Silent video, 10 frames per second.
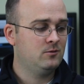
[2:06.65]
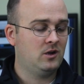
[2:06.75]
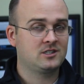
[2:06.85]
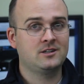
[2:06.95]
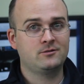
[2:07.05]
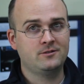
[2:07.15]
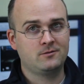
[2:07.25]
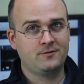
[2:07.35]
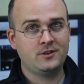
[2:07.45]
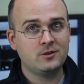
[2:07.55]
watched every
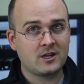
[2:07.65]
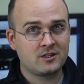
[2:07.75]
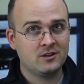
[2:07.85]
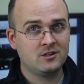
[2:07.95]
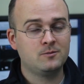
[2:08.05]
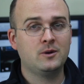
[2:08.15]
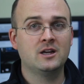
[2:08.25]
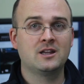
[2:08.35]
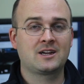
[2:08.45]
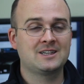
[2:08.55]
review I could,
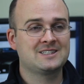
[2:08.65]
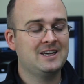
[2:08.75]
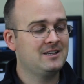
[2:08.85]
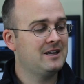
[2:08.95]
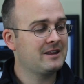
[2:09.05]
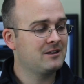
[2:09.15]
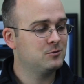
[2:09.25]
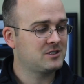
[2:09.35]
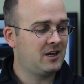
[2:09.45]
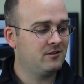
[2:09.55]
but like I said, nothing
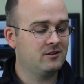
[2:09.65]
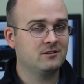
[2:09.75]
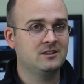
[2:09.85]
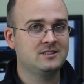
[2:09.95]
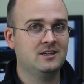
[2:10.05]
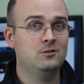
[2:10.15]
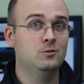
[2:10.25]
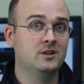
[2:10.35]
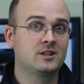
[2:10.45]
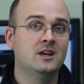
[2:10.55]
was out there that dealt
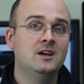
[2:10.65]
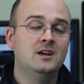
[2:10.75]
with